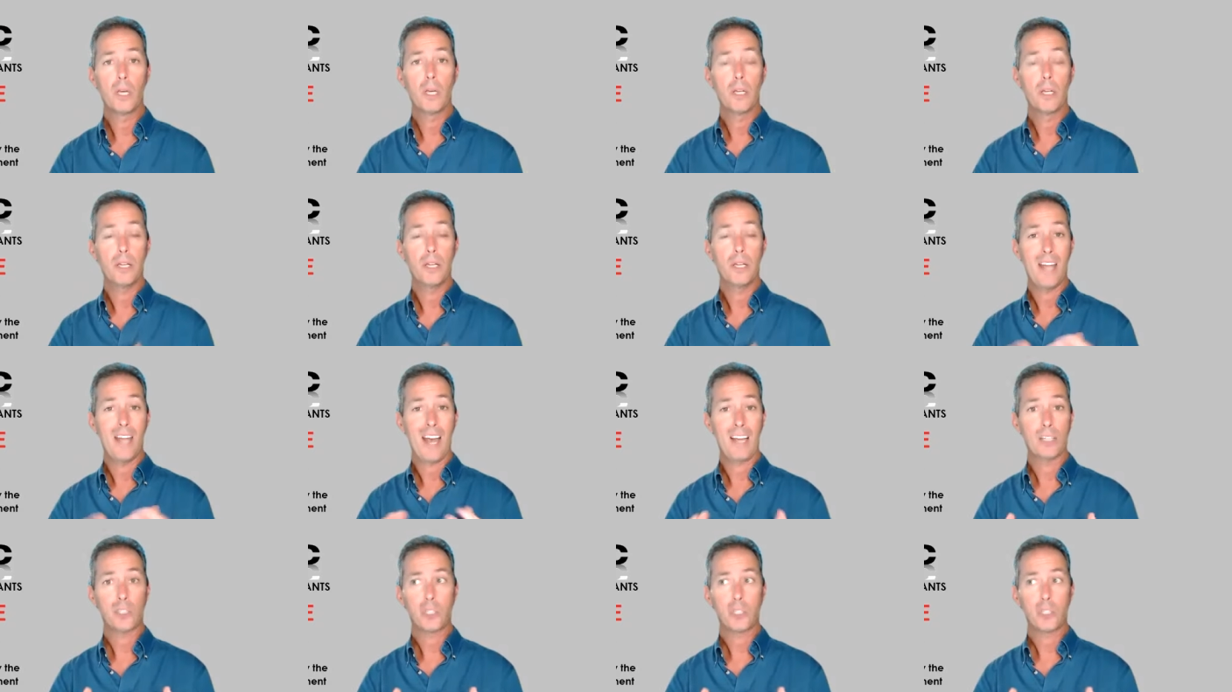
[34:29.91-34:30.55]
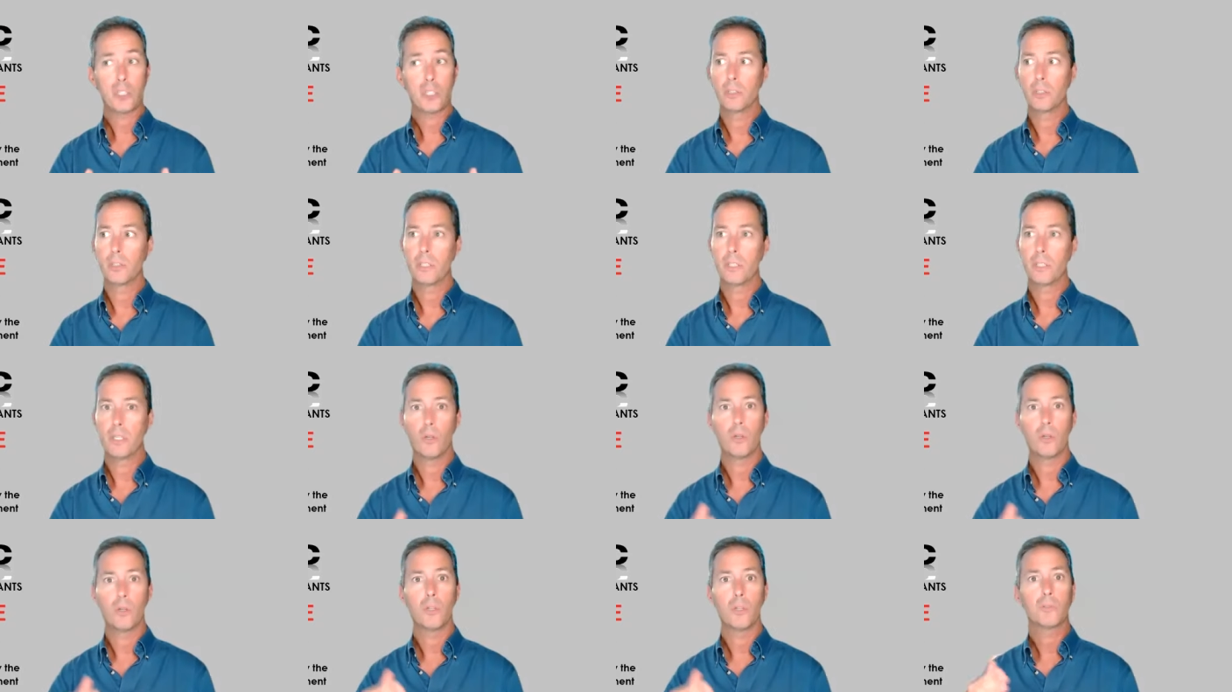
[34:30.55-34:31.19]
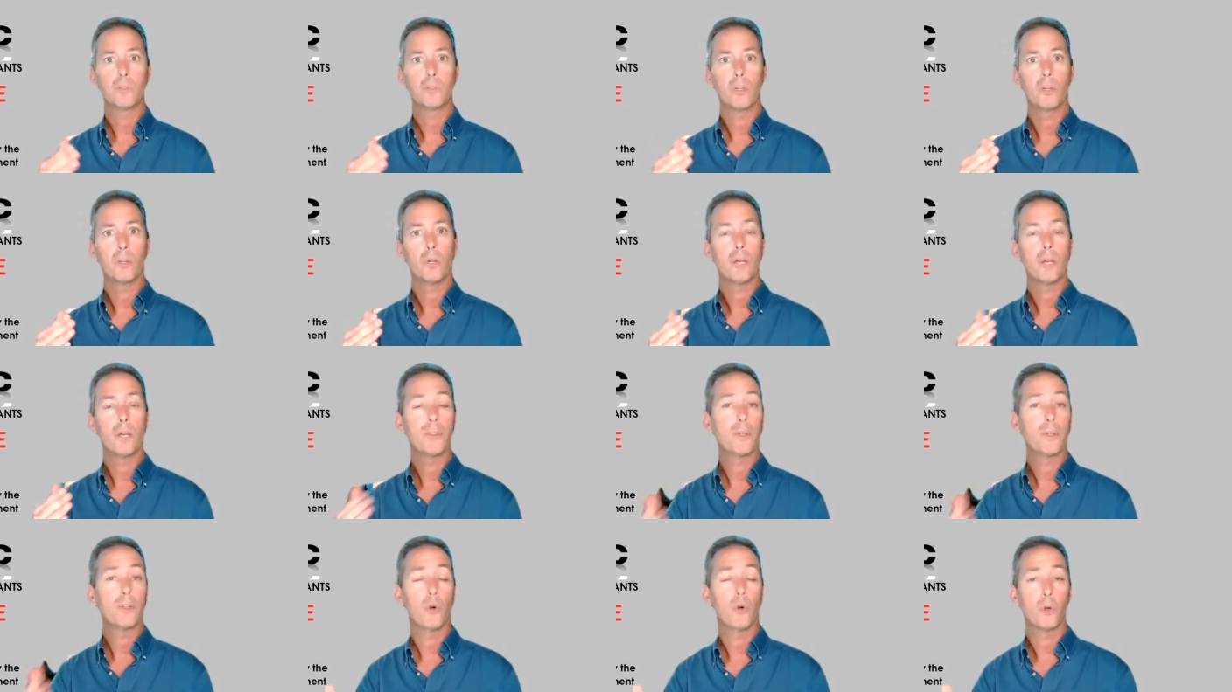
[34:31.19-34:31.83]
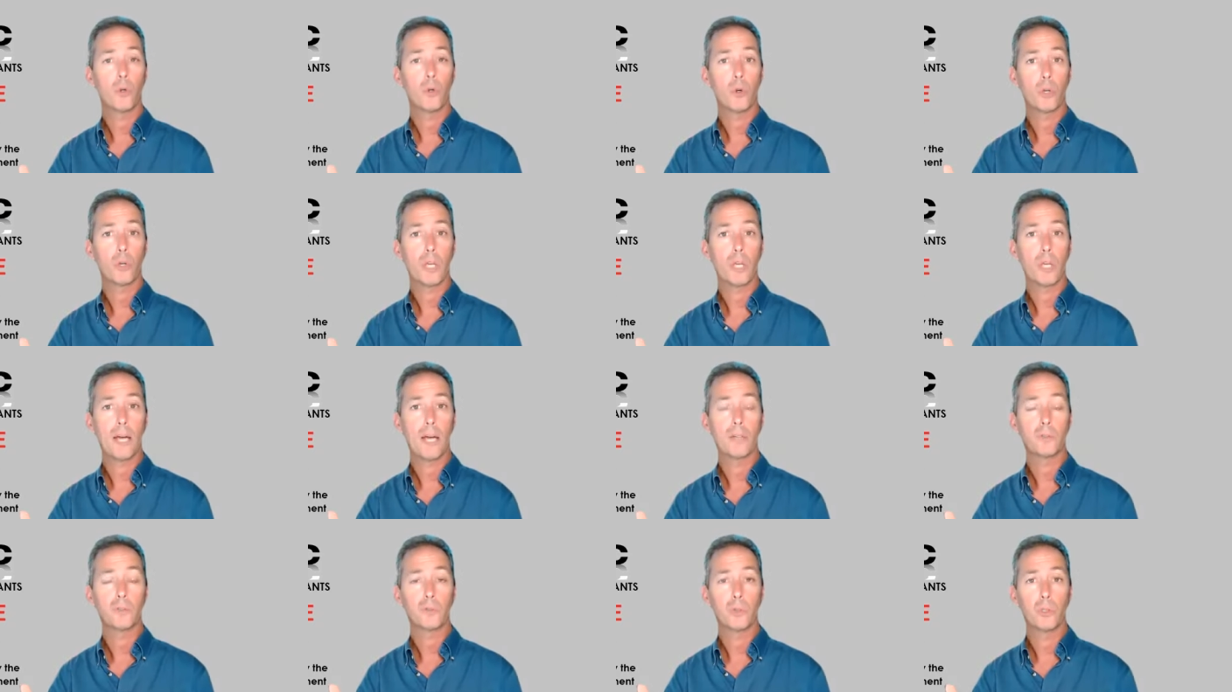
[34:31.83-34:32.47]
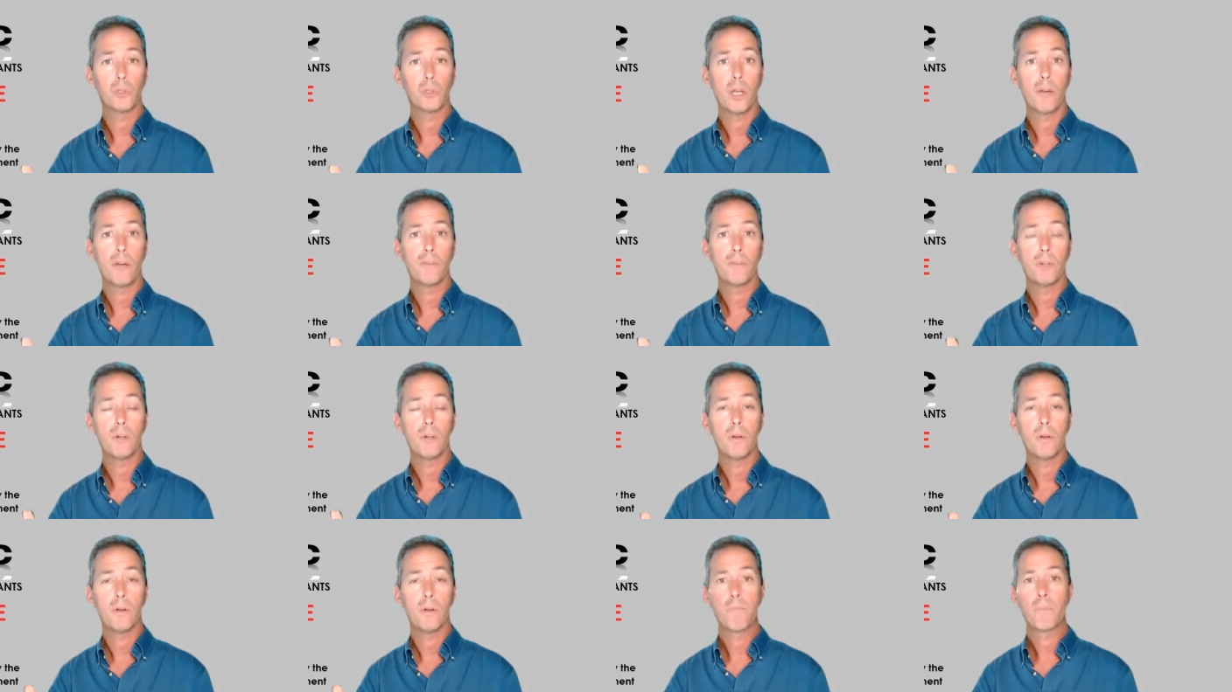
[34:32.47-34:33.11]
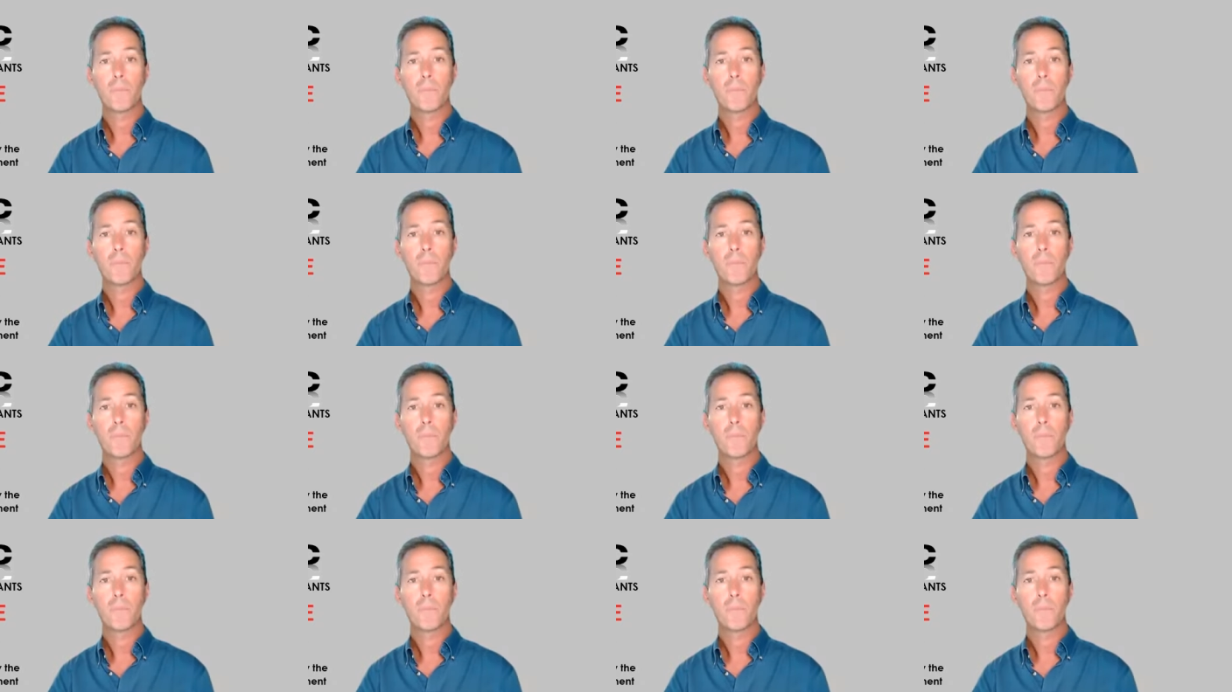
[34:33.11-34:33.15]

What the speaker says: nationally and also at the local council level.